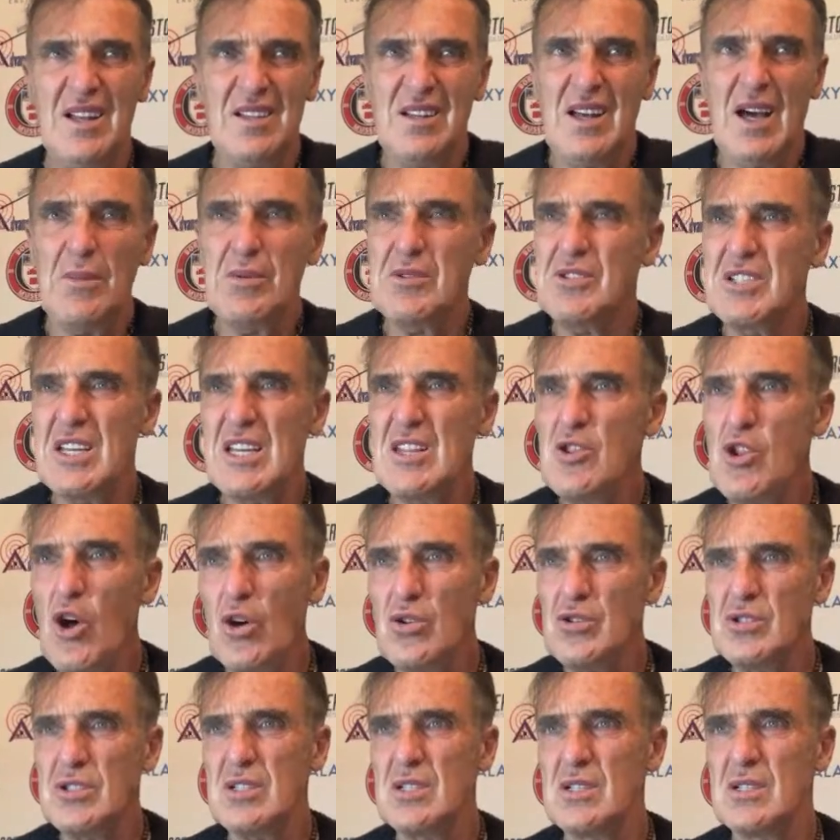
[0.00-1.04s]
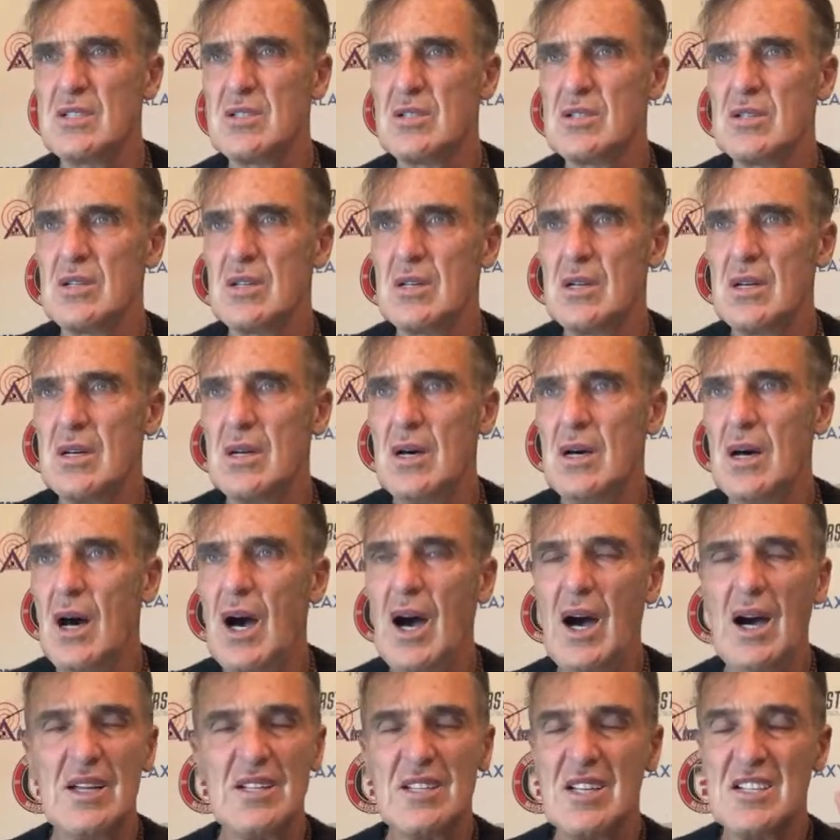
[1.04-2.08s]
I would say nonsense.
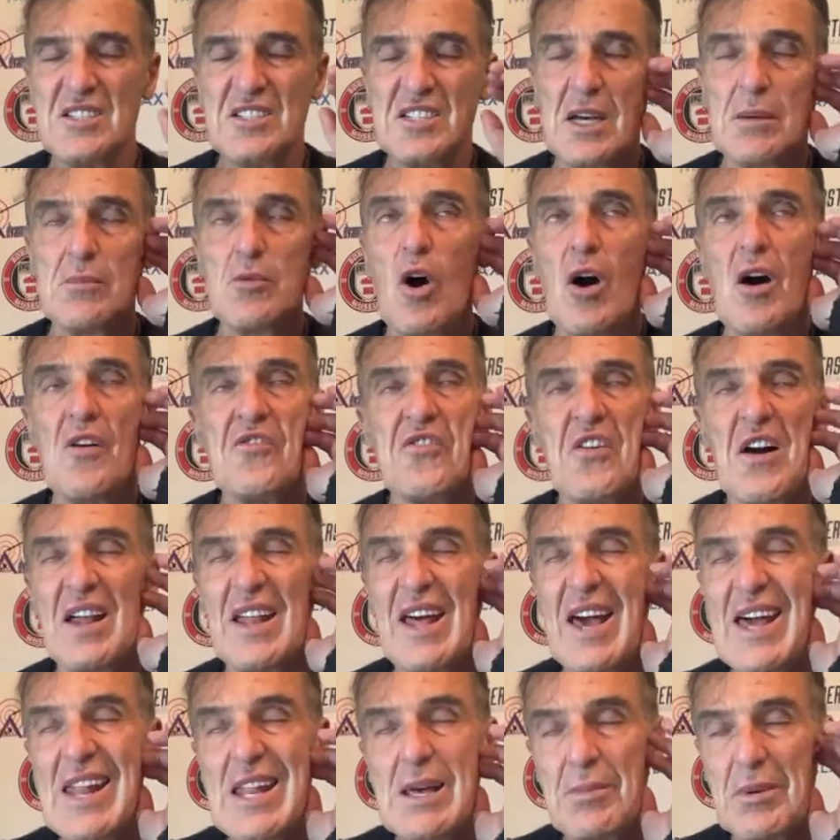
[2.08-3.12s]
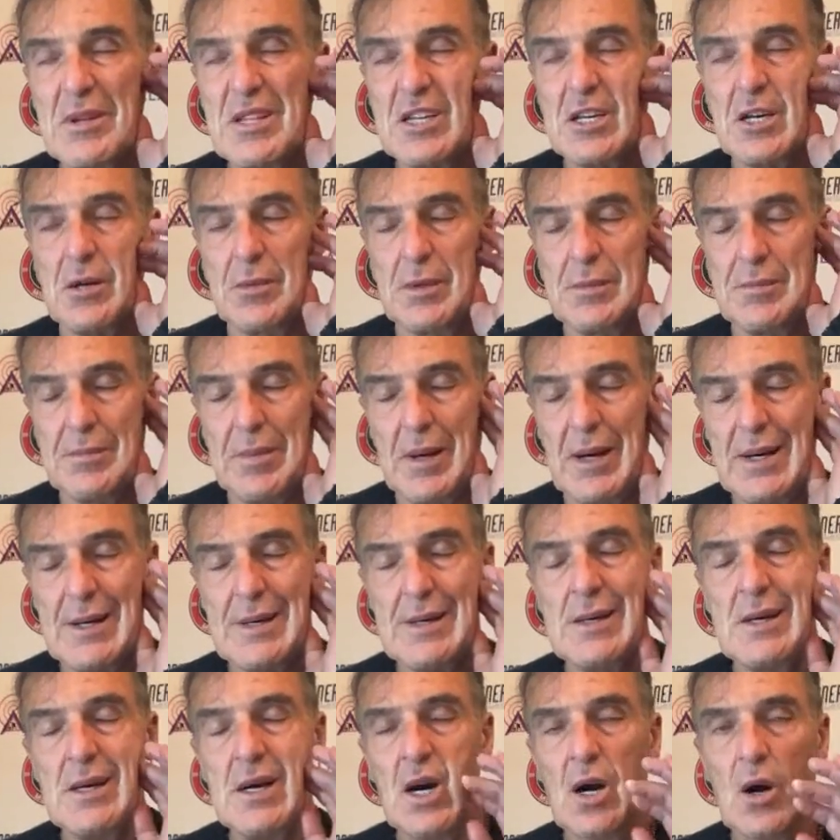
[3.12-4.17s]
I say I'm not a fan of anybody coming back.
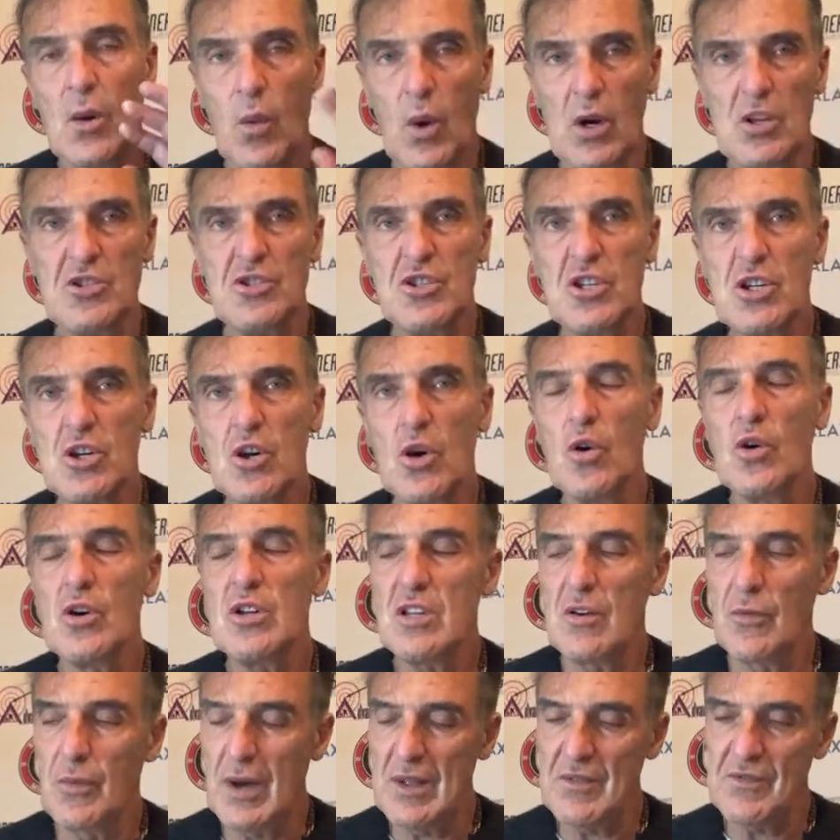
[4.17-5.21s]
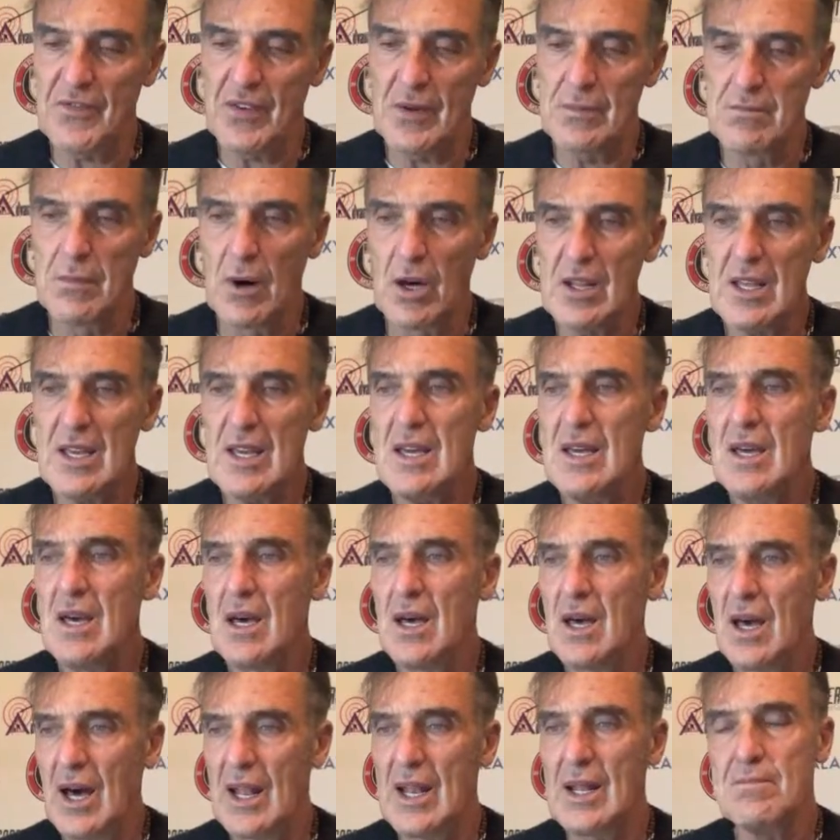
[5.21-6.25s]
Once you go, you went for money
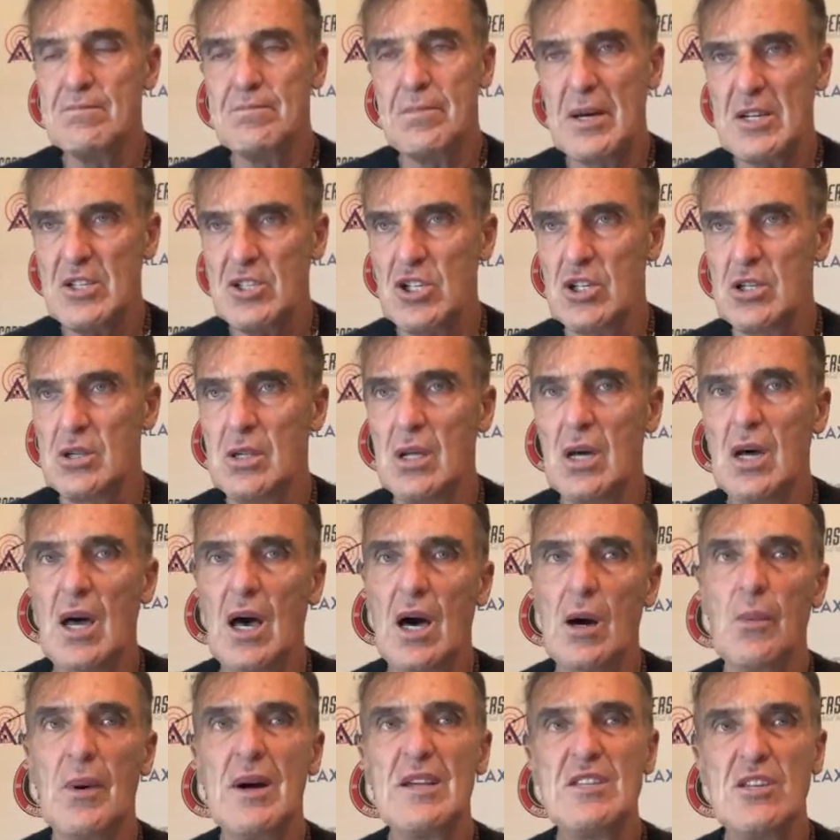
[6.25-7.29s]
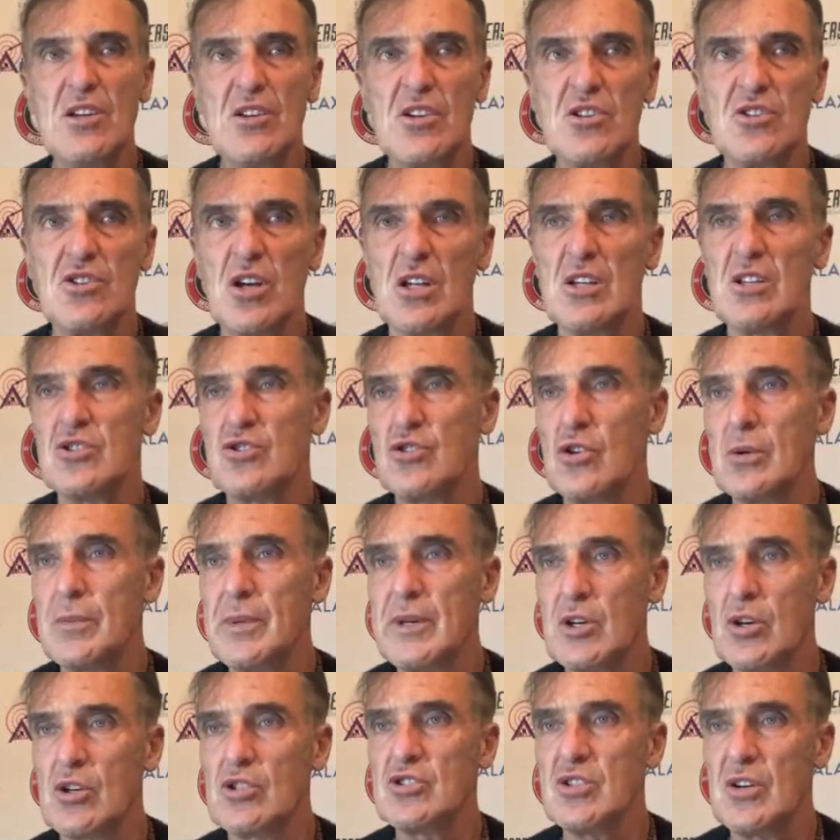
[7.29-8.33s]
and ambition. And when you return, it's only
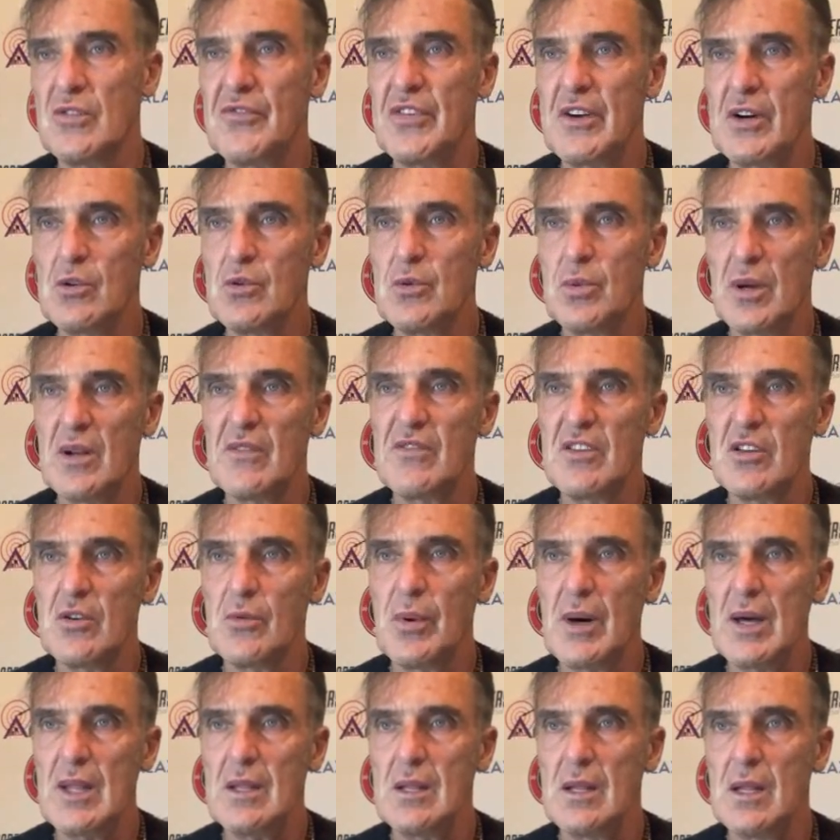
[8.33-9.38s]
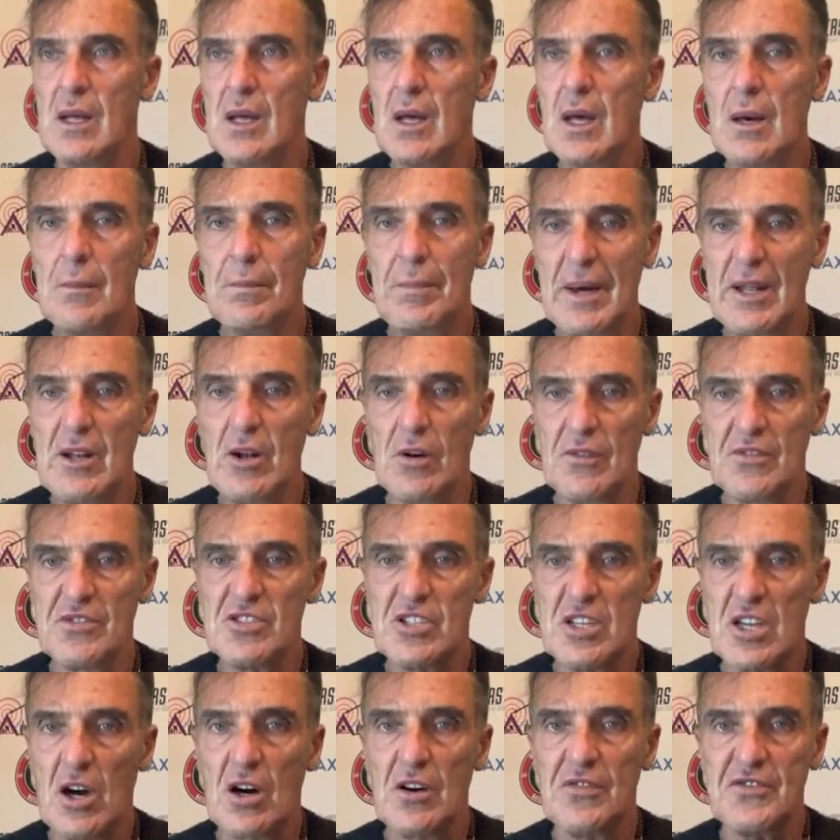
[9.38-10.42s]
because you failed wherever you went. Ben
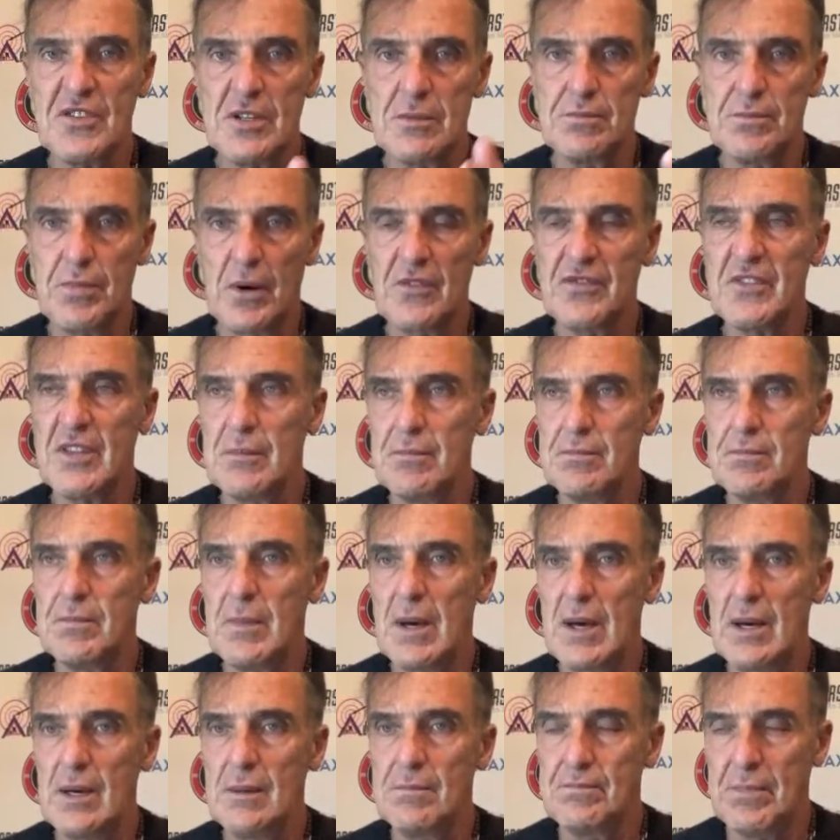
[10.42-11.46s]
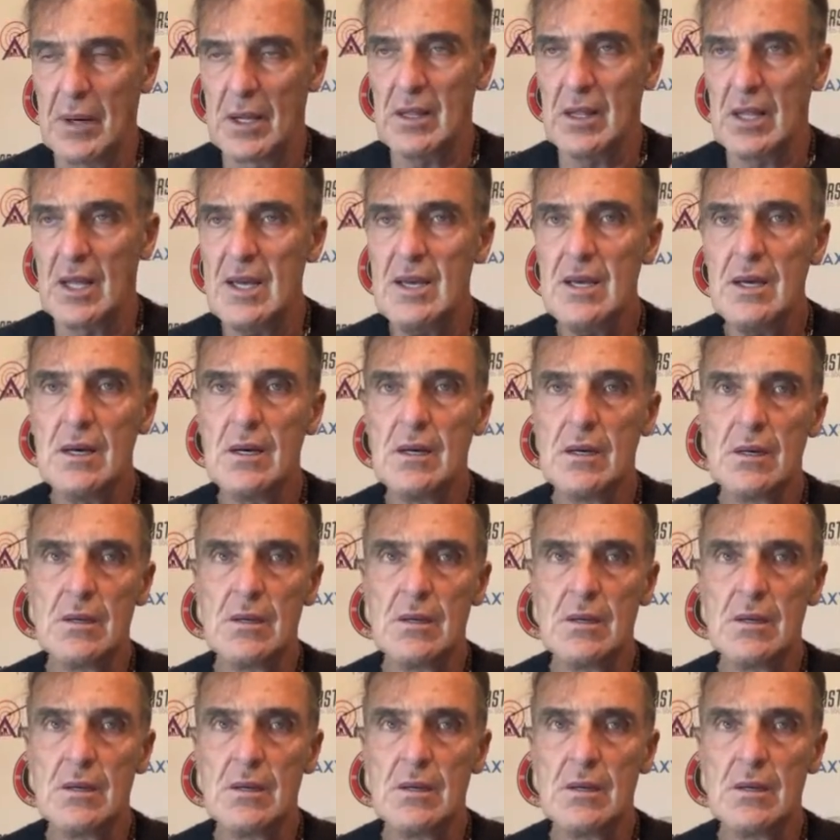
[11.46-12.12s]
obviously huffed and puffed at Burnley.